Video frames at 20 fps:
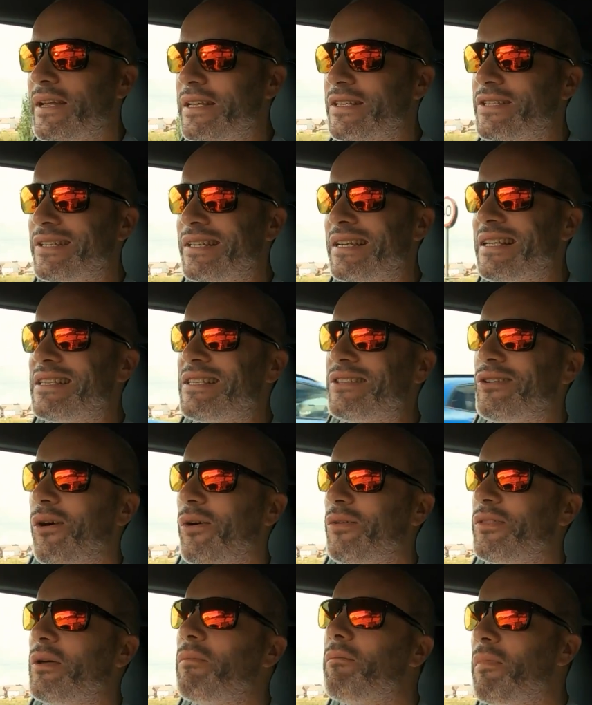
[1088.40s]
engine is
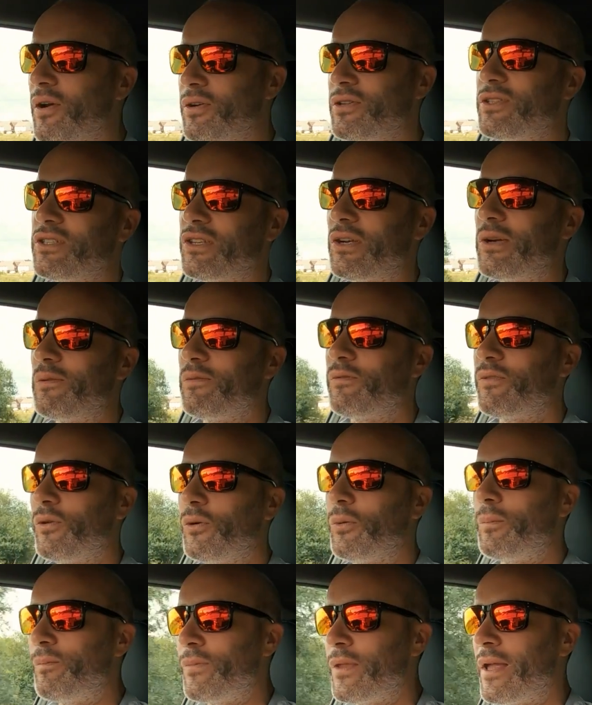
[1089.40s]
not the most
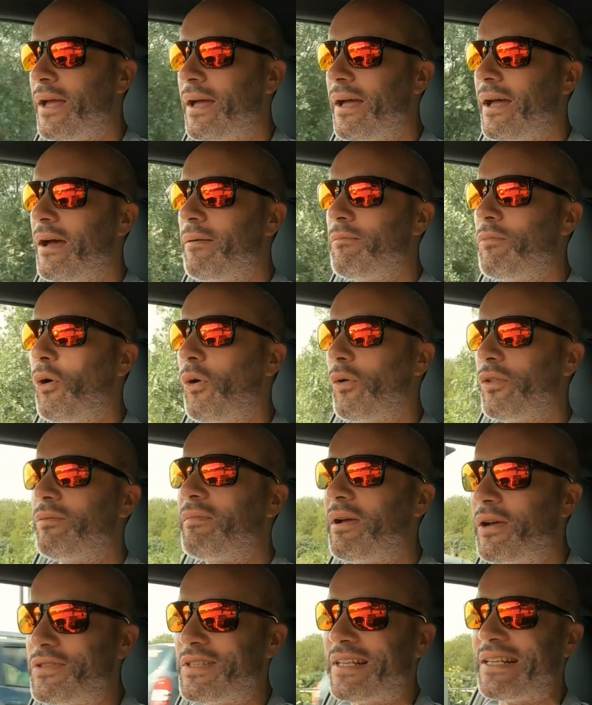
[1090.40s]
tuneful or the
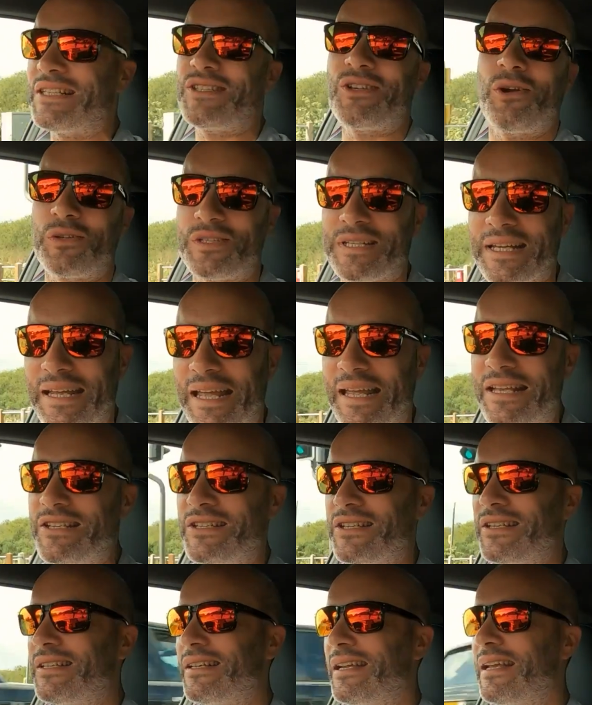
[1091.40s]
most exotic
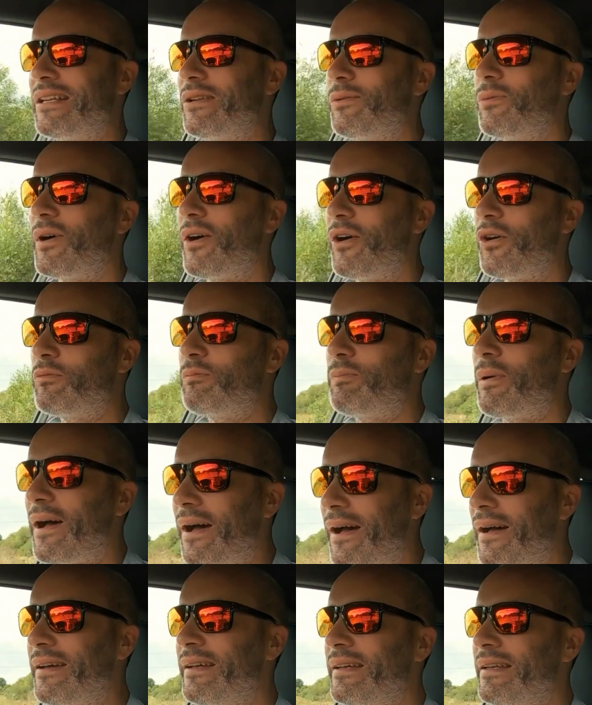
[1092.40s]
engine in the world,
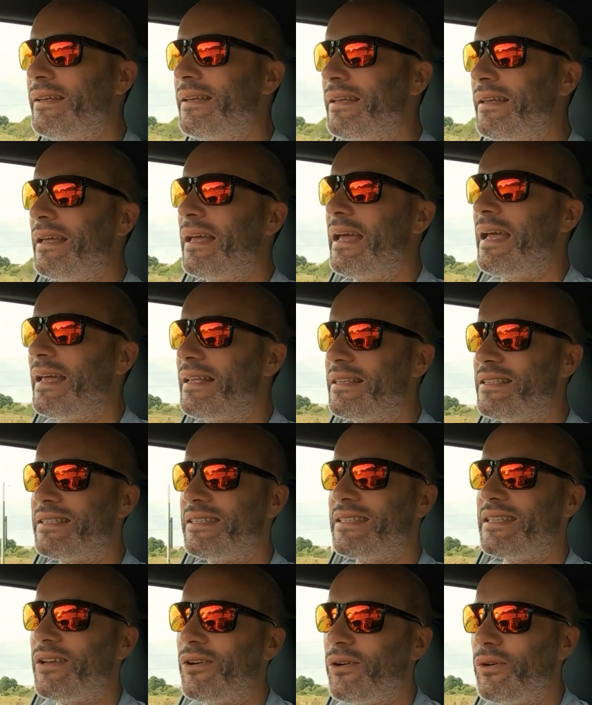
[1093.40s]
but it's
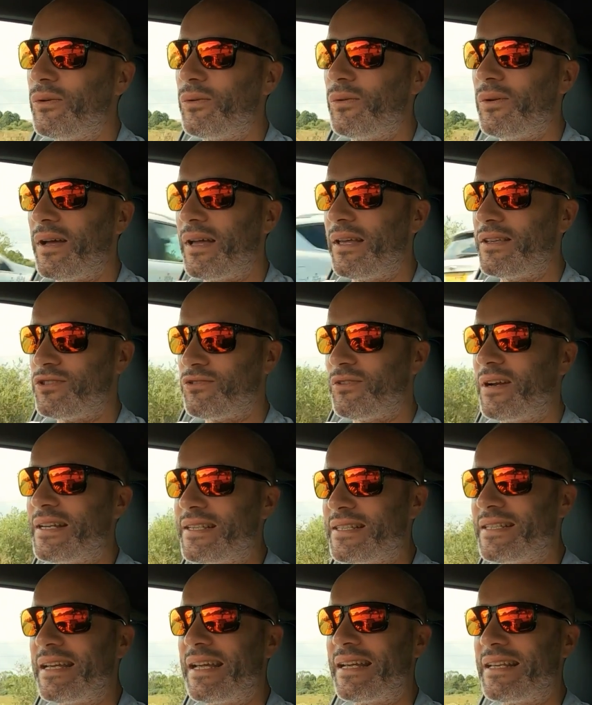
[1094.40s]
still a straight
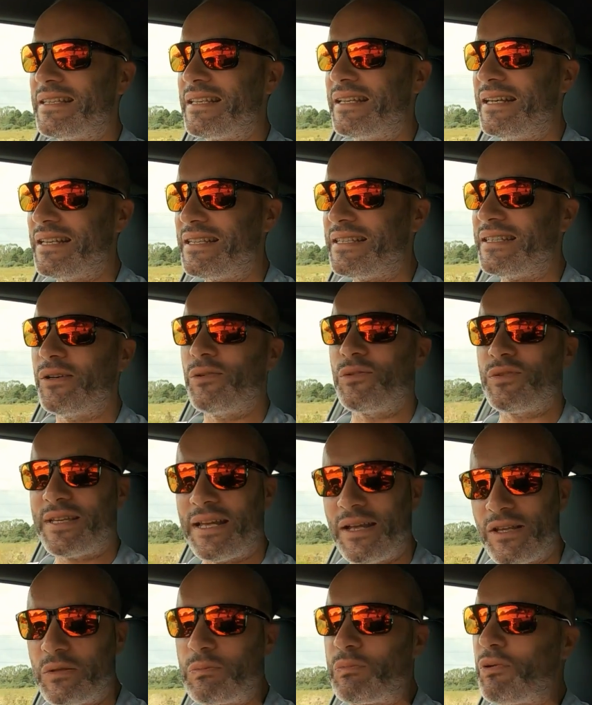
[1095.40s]
6 and it still
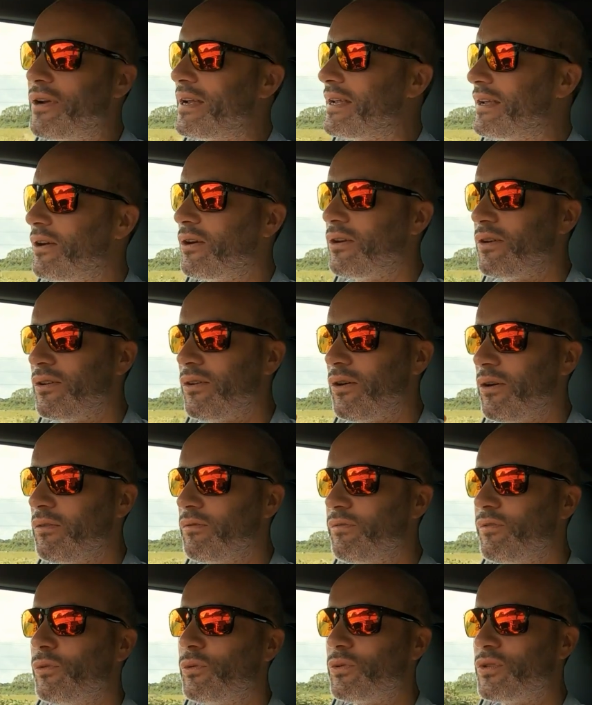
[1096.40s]
sounds pretty good on
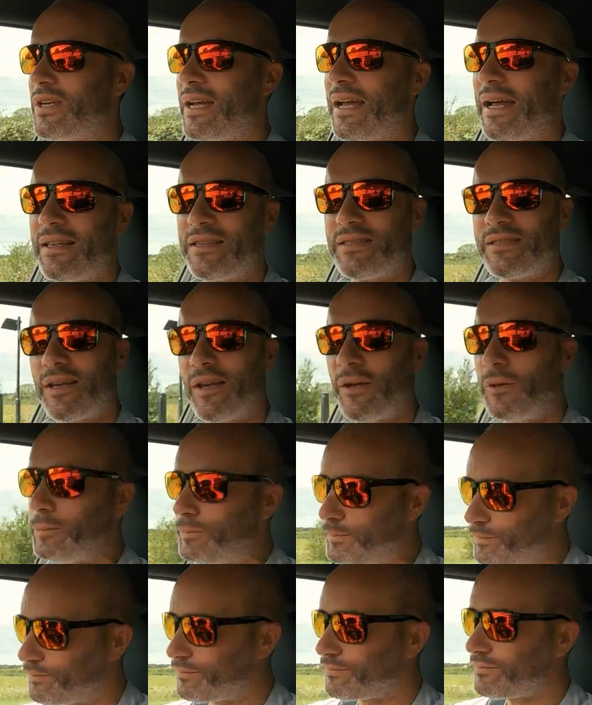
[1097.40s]
full chat. So
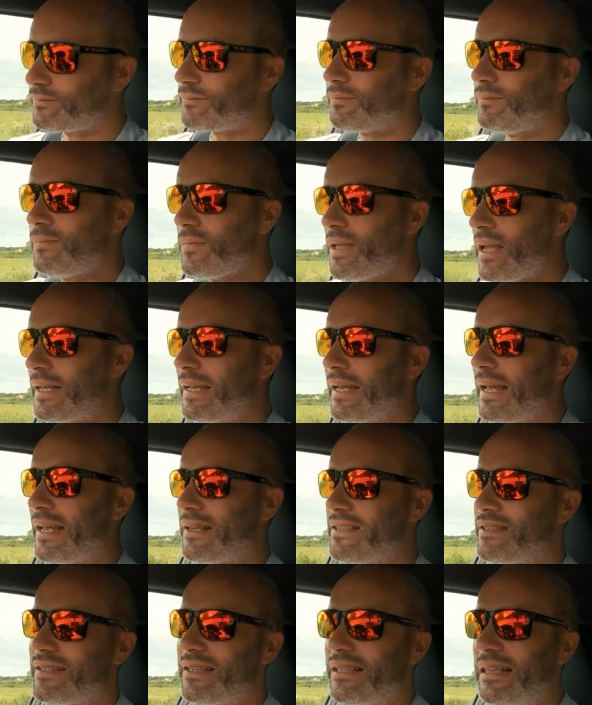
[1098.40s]

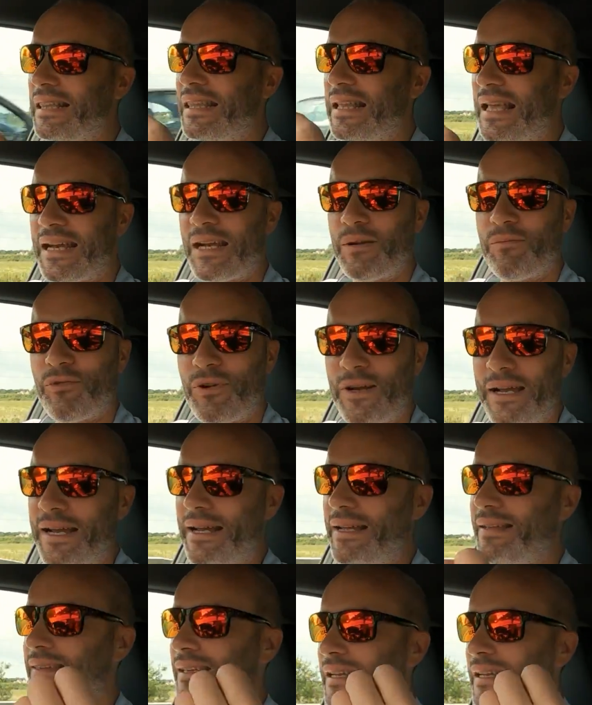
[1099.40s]
yes, let it breathe